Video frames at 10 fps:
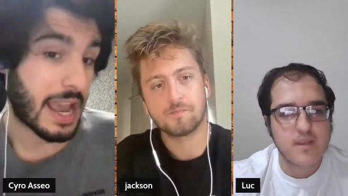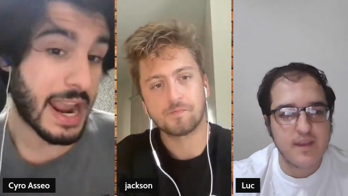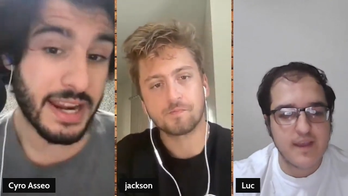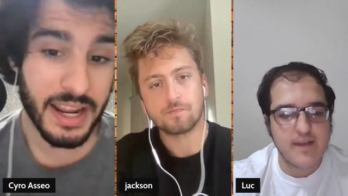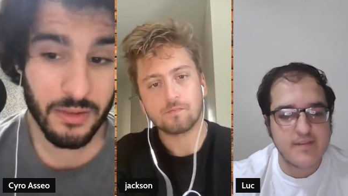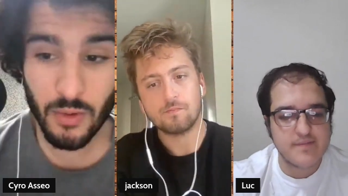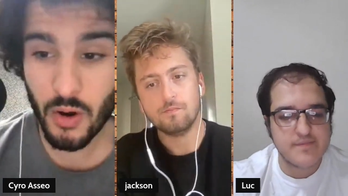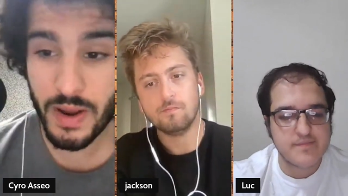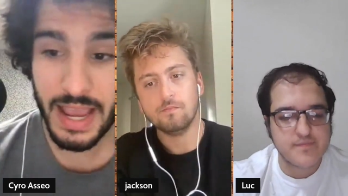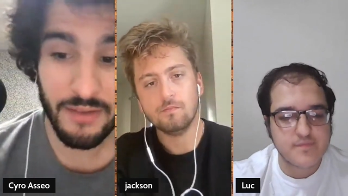Speaker 1: AD yeah. and
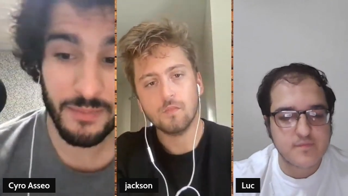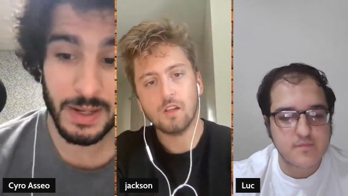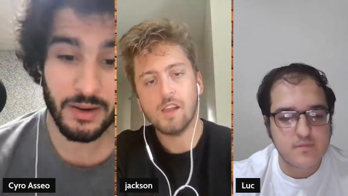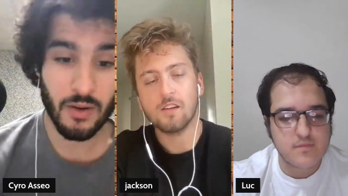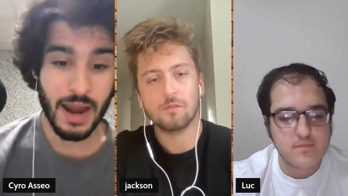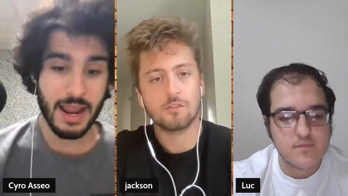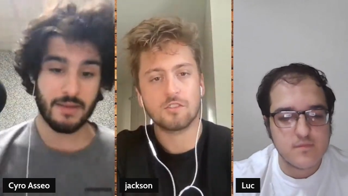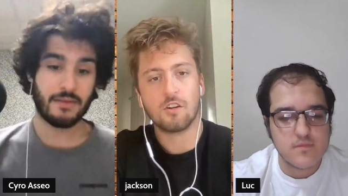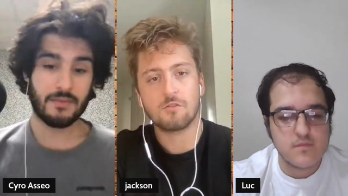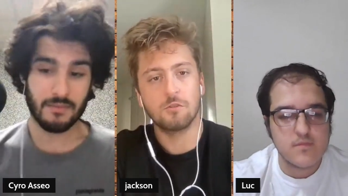Rui have been great.
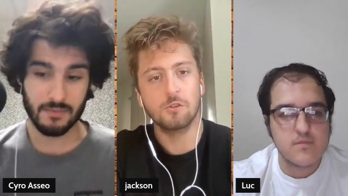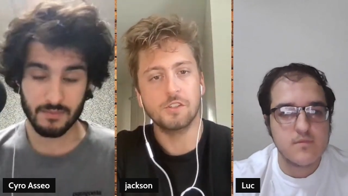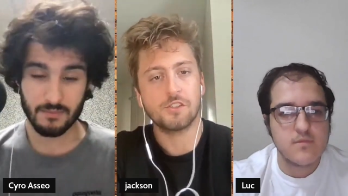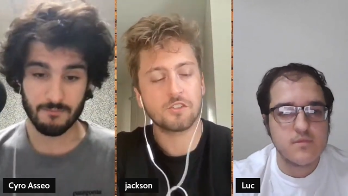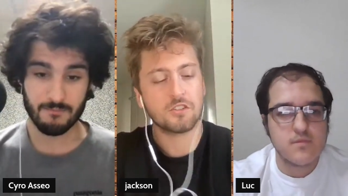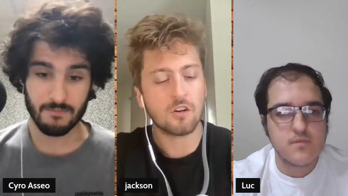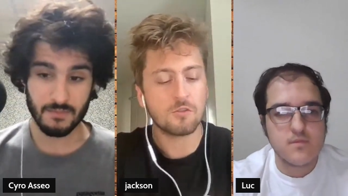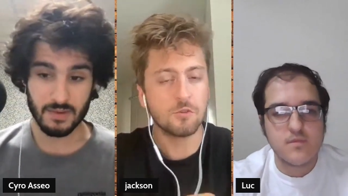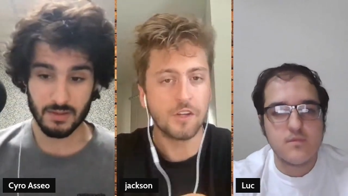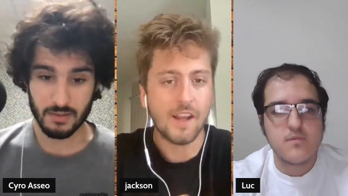Start Rui, just
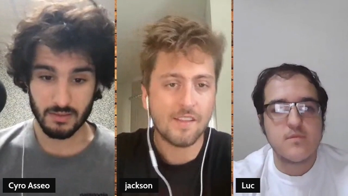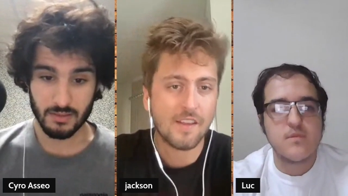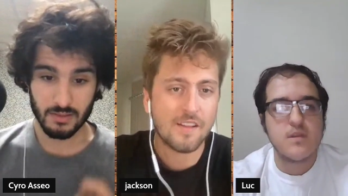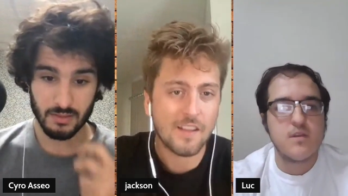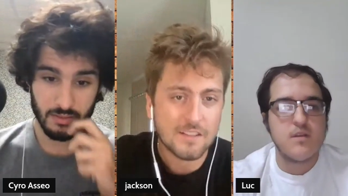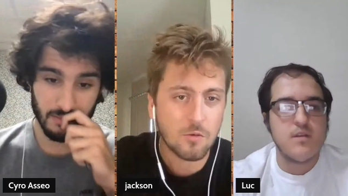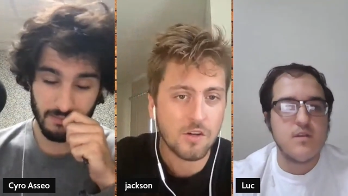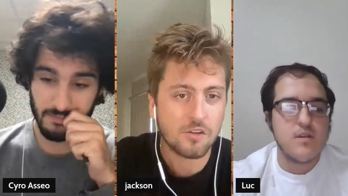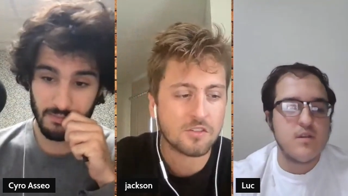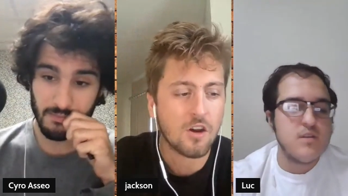start Rui, and that, that's
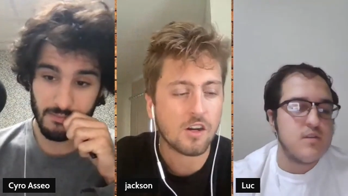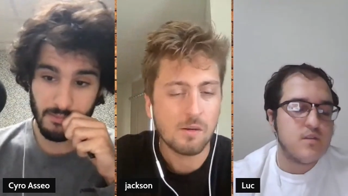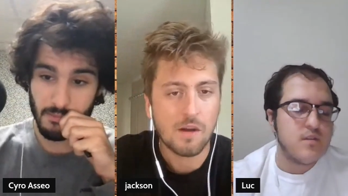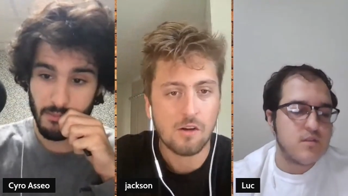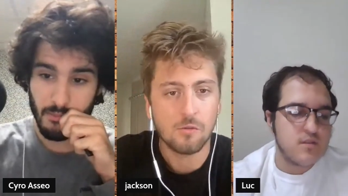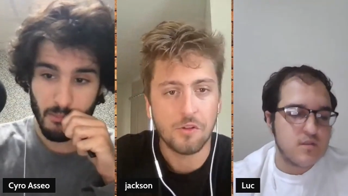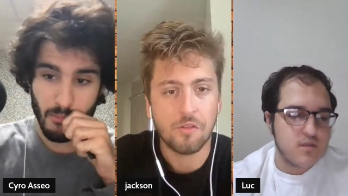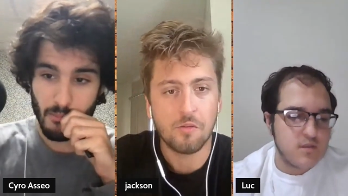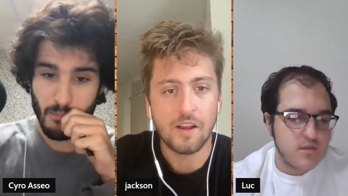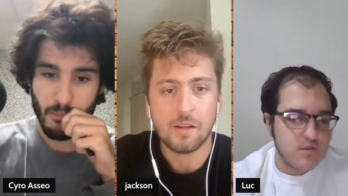what you're talking about
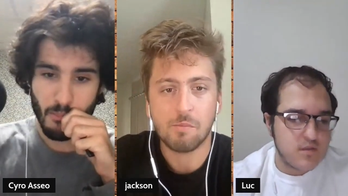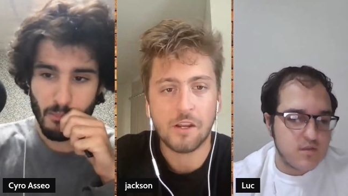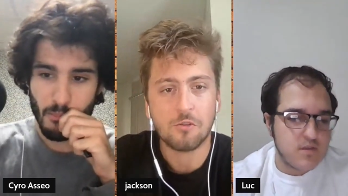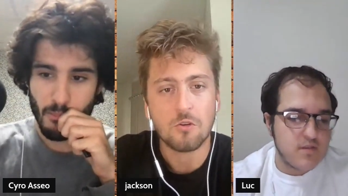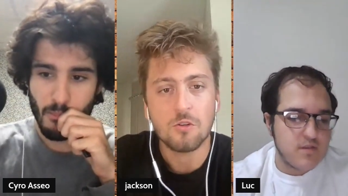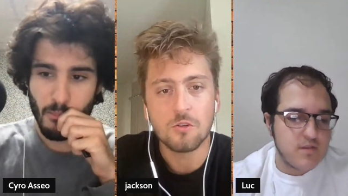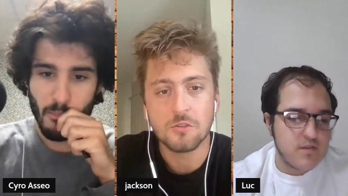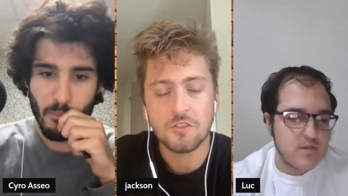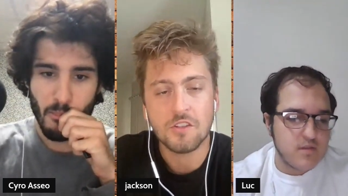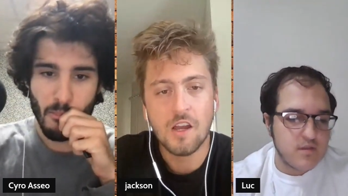with like pick and
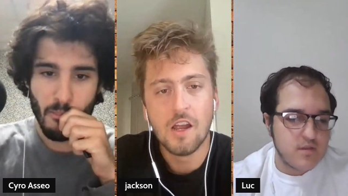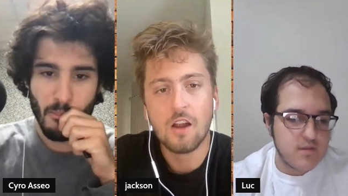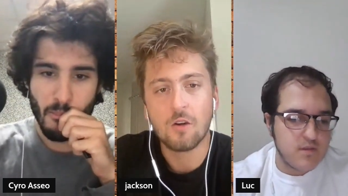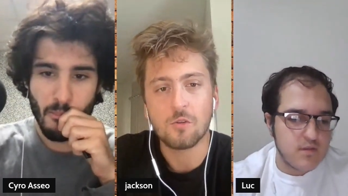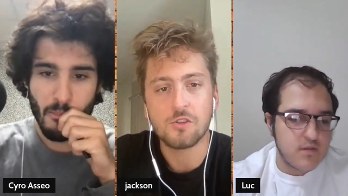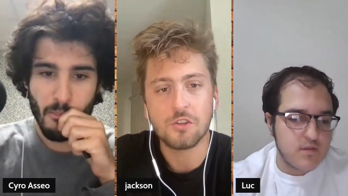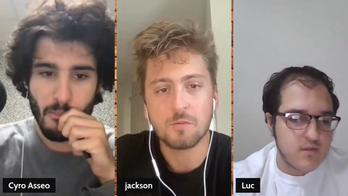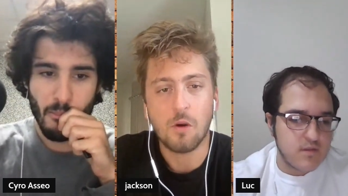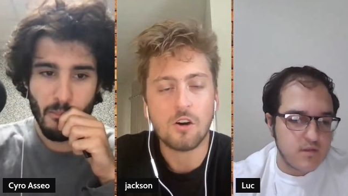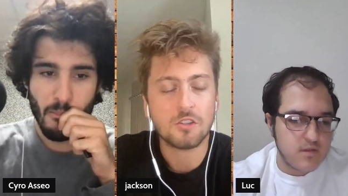rolls or
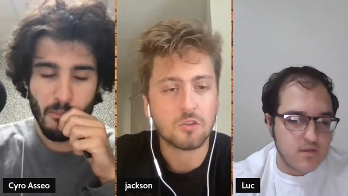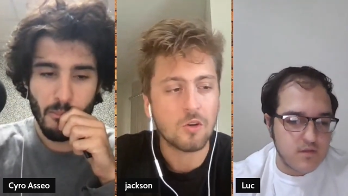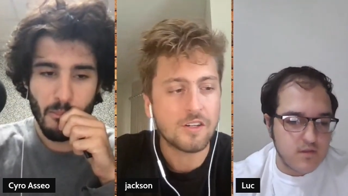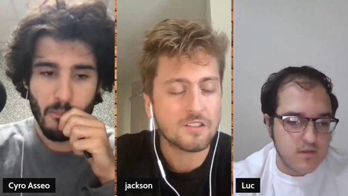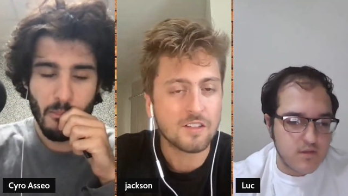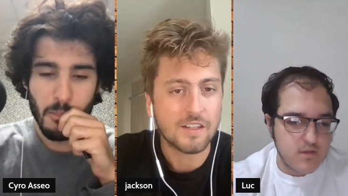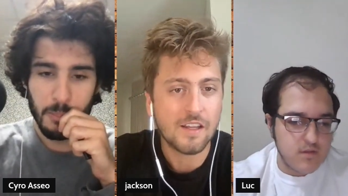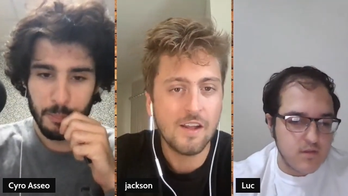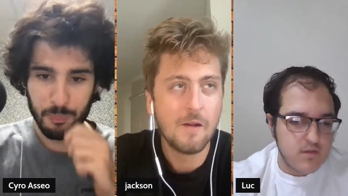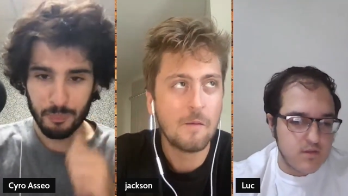just ball screens, like.